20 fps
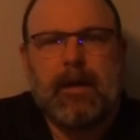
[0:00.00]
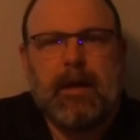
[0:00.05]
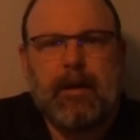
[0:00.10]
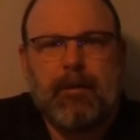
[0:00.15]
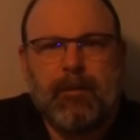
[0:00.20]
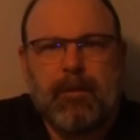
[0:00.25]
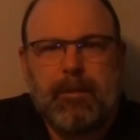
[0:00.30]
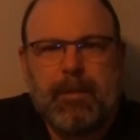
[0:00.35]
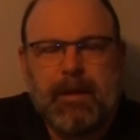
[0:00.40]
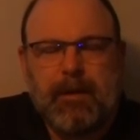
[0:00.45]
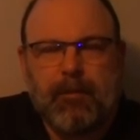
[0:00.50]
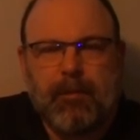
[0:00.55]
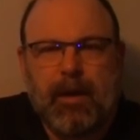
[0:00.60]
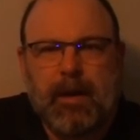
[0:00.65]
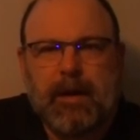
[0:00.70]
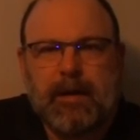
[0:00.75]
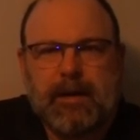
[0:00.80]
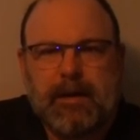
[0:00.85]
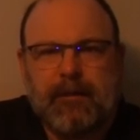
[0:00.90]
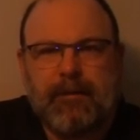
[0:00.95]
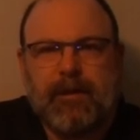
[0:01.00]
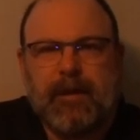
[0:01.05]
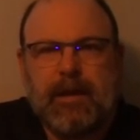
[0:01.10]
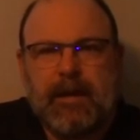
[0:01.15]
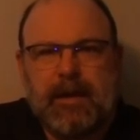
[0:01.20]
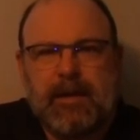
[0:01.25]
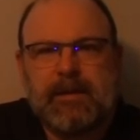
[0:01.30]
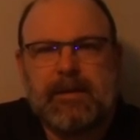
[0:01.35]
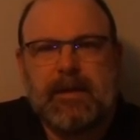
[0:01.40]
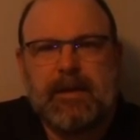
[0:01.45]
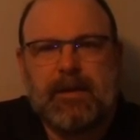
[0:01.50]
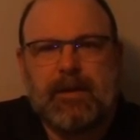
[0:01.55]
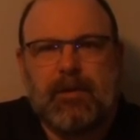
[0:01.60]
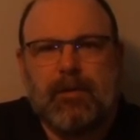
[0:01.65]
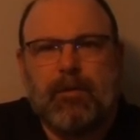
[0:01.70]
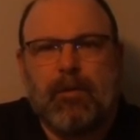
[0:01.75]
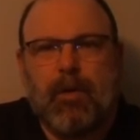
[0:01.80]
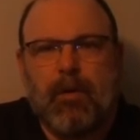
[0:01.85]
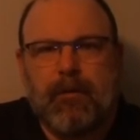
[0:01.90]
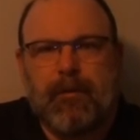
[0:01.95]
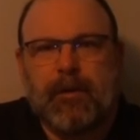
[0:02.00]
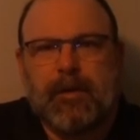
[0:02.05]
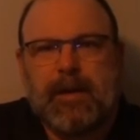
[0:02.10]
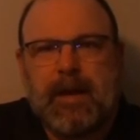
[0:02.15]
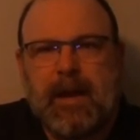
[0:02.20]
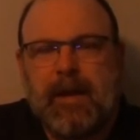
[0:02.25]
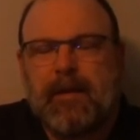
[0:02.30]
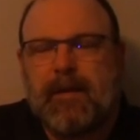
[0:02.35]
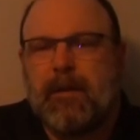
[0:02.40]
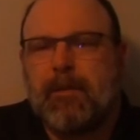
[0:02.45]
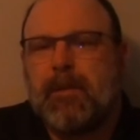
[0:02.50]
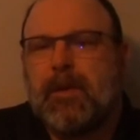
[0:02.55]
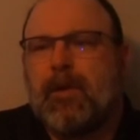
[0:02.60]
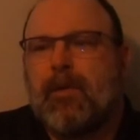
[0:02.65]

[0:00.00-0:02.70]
it would be relatively easy to overtake them.